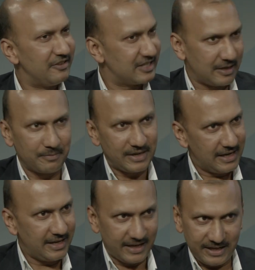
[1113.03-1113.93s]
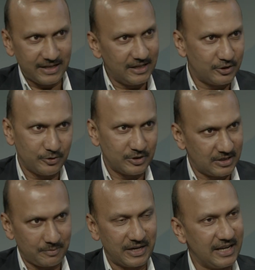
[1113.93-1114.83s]
There are some technical
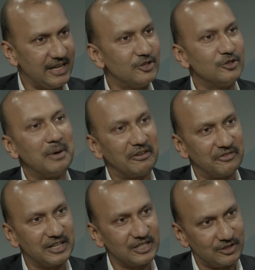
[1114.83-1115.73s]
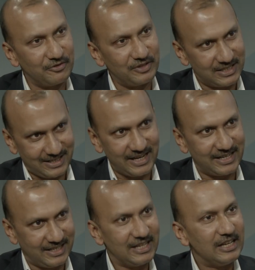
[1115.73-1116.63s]
issues pertaining to the bifurcation of the
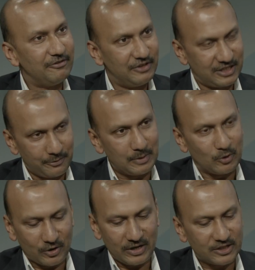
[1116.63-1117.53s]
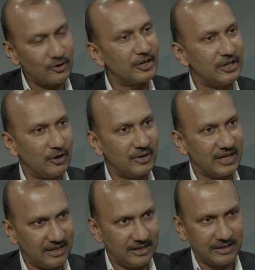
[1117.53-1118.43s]
state, which have been more or less sorted out.
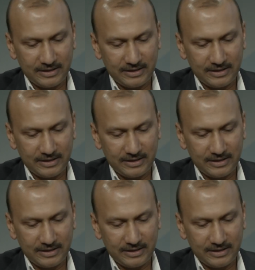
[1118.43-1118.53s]
And